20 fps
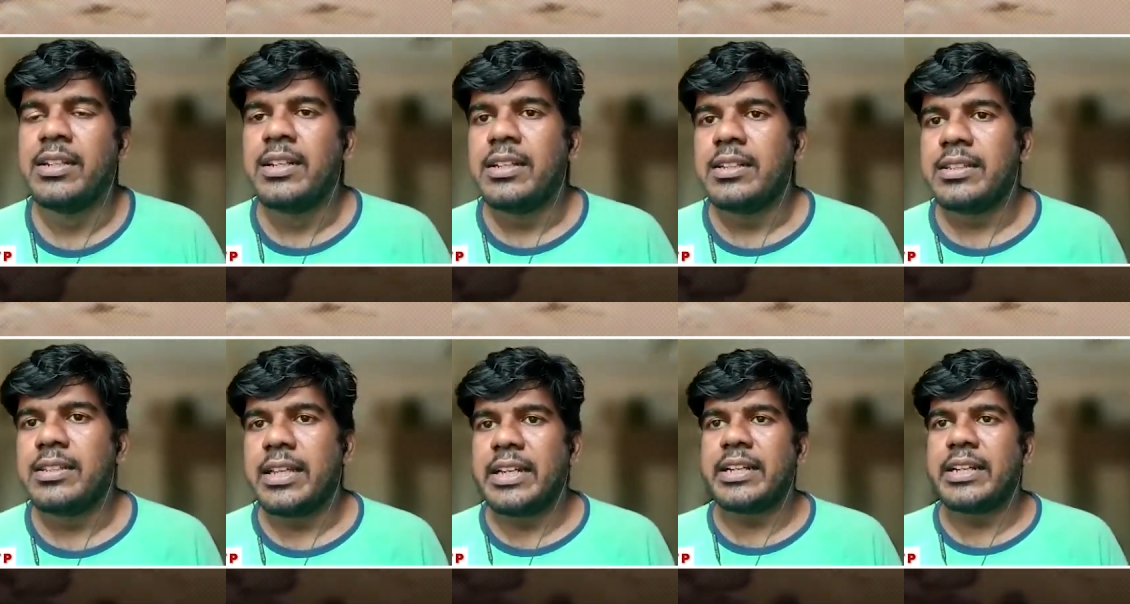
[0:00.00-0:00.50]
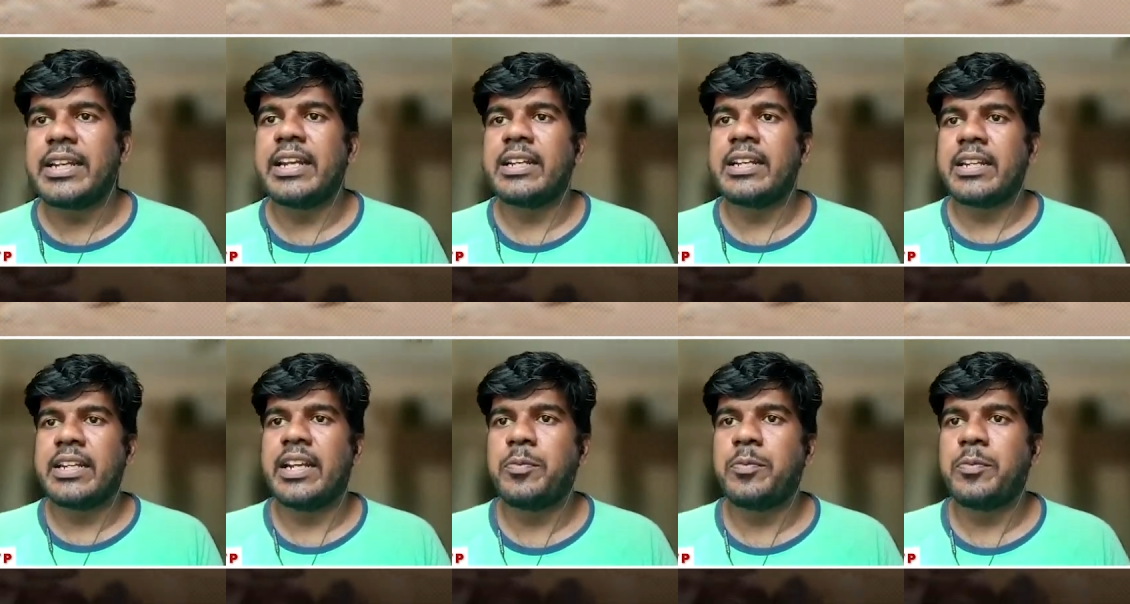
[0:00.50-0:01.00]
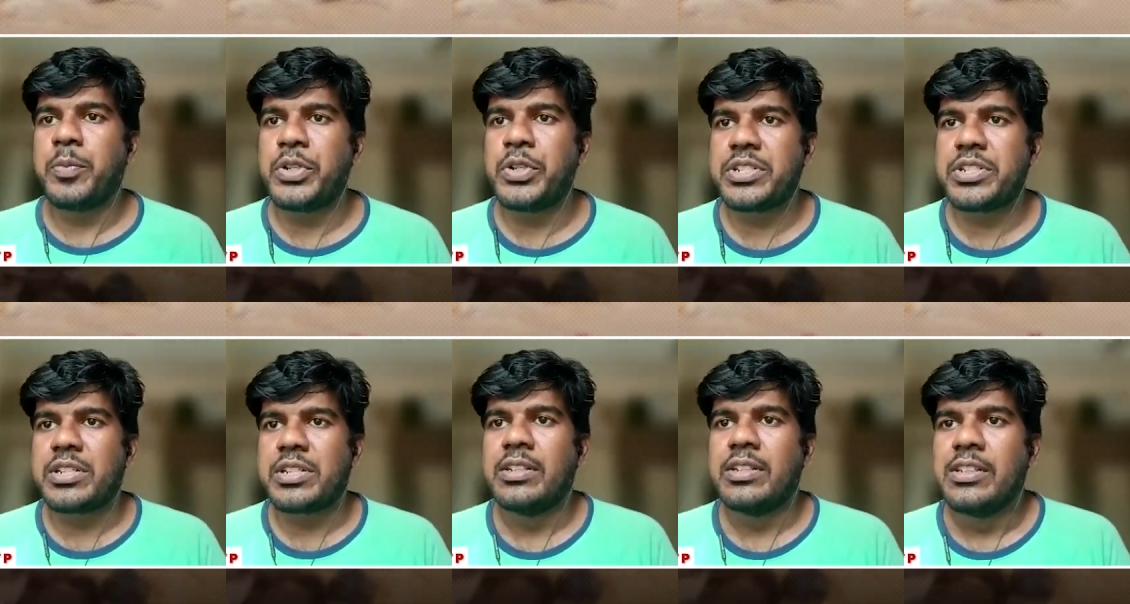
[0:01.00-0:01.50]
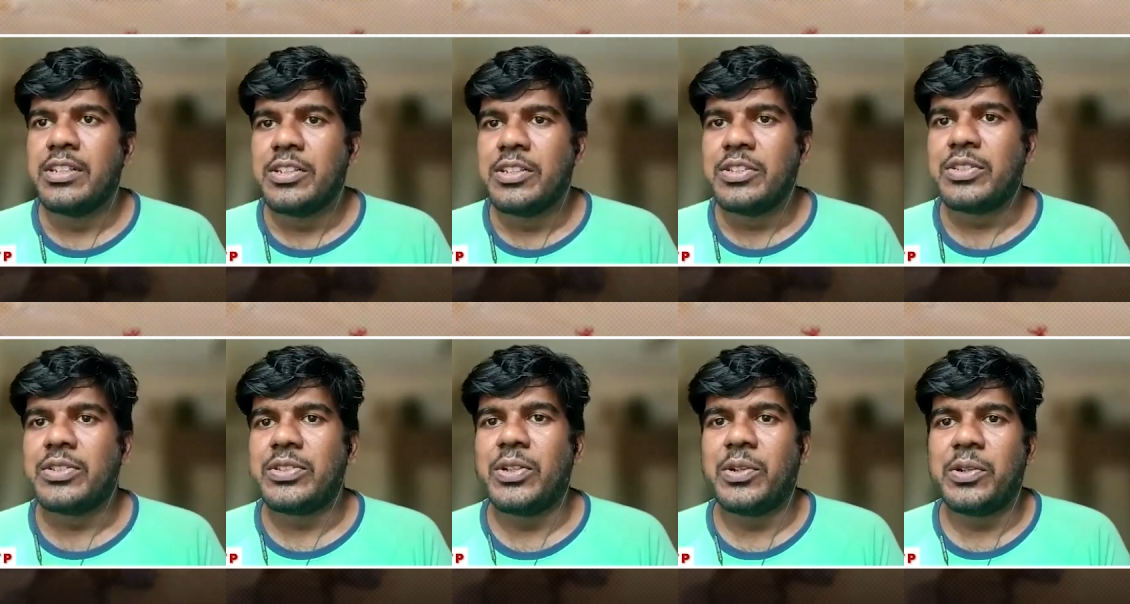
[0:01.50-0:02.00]
then it can get pushed.
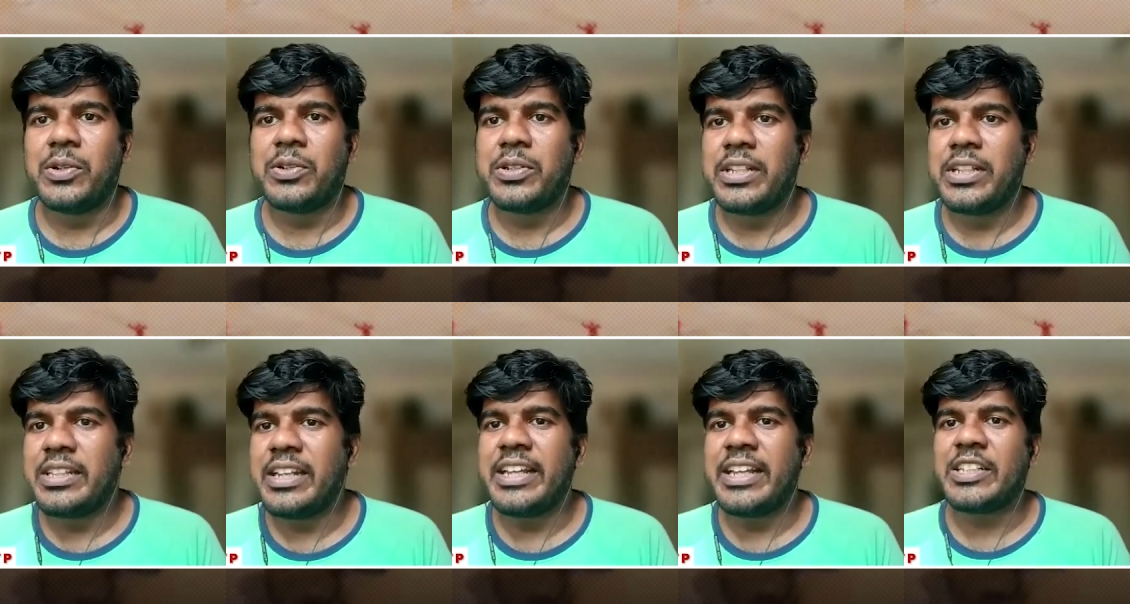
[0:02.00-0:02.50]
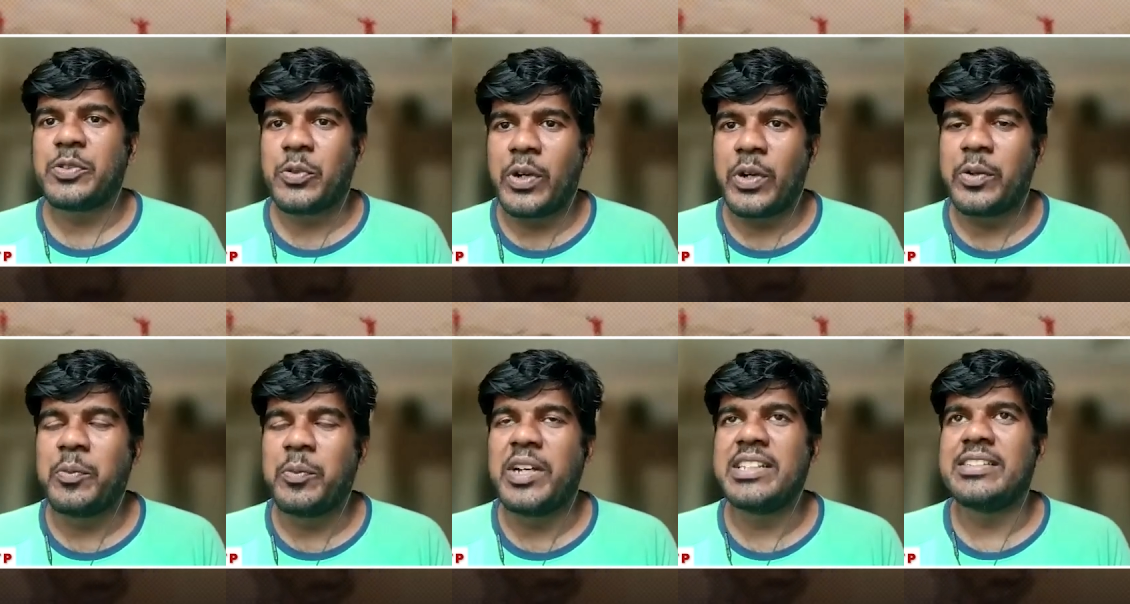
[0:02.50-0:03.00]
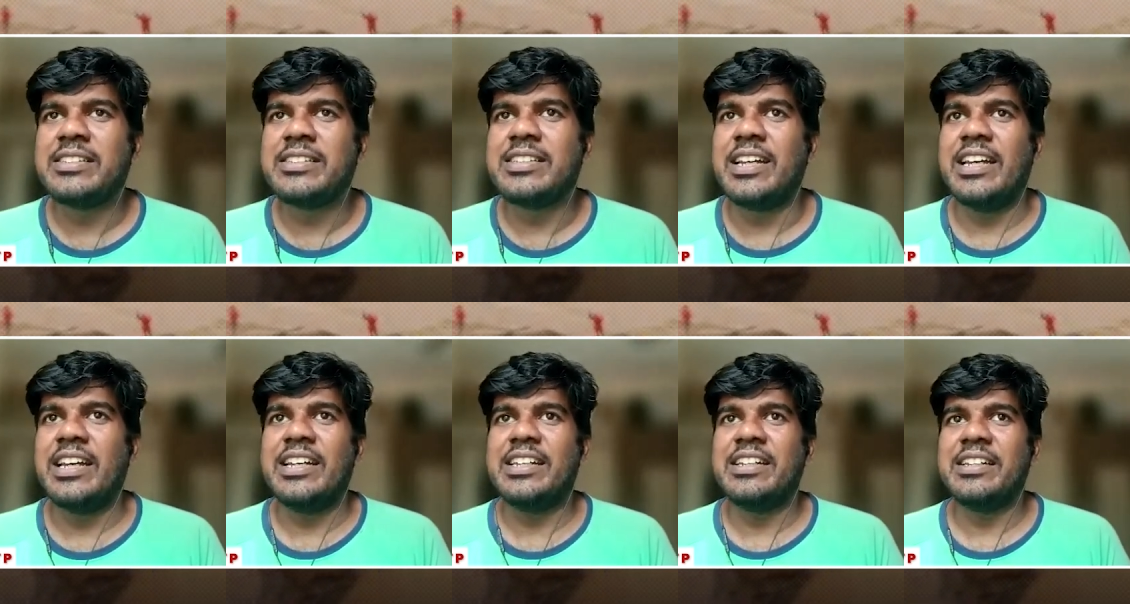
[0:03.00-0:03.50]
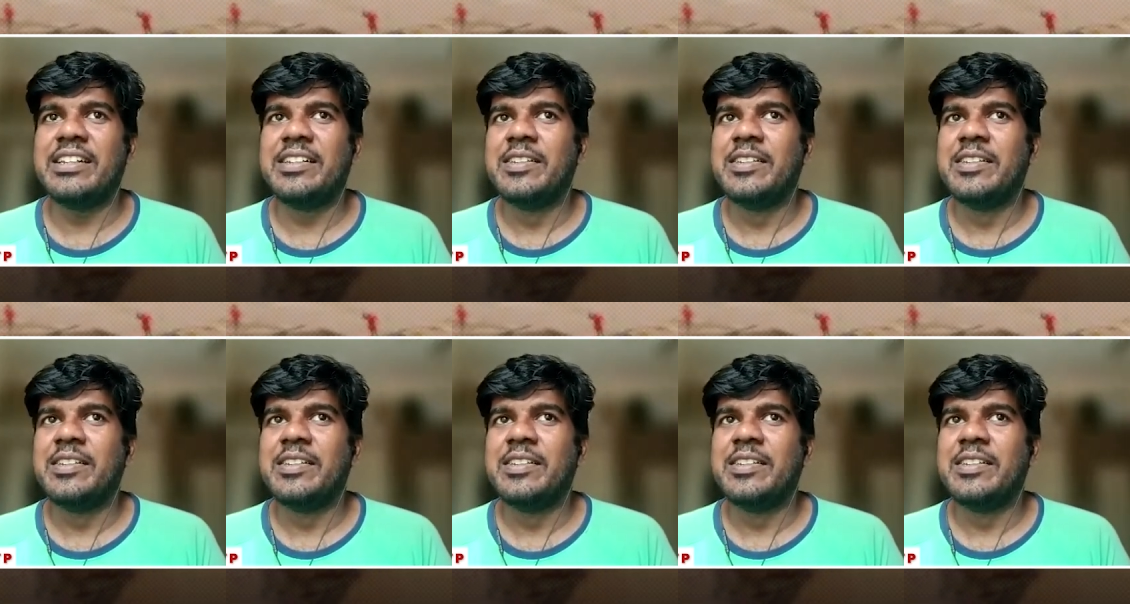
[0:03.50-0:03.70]
So in the next 1 month, a